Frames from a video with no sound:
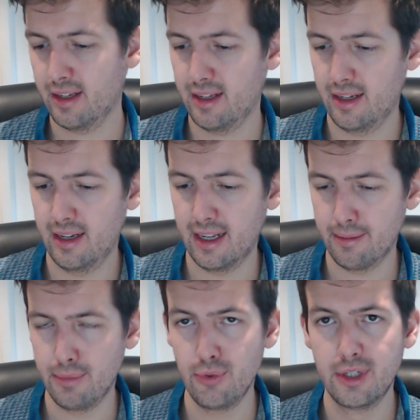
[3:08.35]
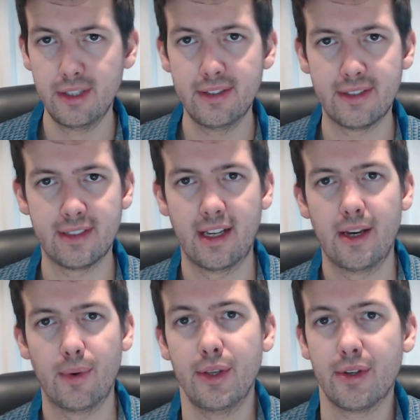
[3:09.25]
like mutants,
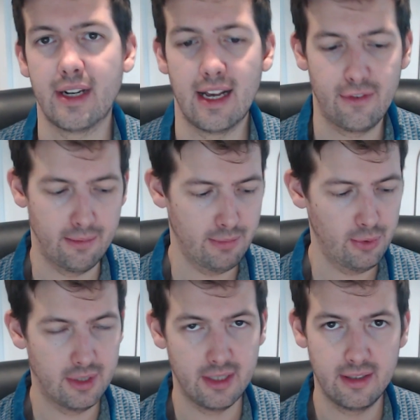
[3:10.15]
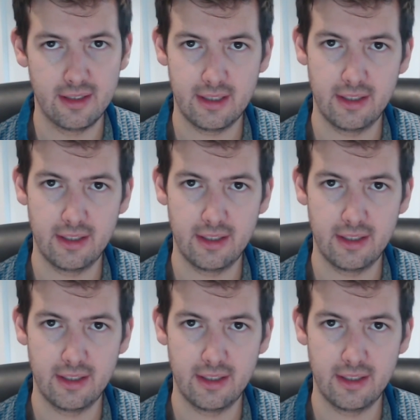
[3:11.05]
where you can have a mutant,